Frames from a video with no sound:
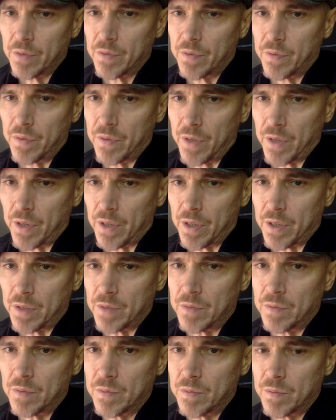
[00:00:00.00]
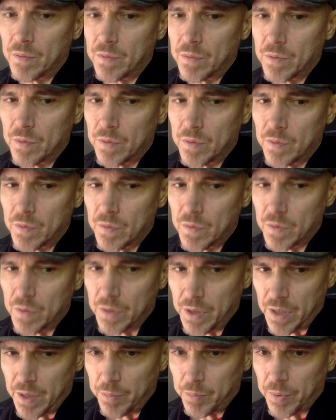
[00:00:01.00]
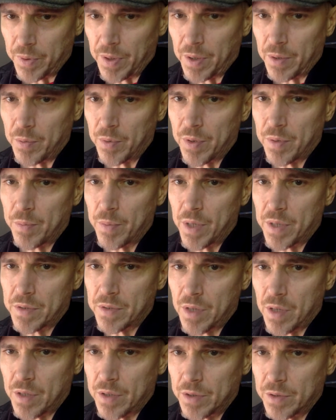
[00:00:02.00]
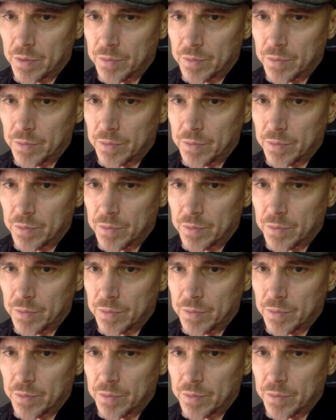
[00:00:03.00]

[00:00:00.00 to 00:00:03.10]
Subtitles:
very deeply with my son.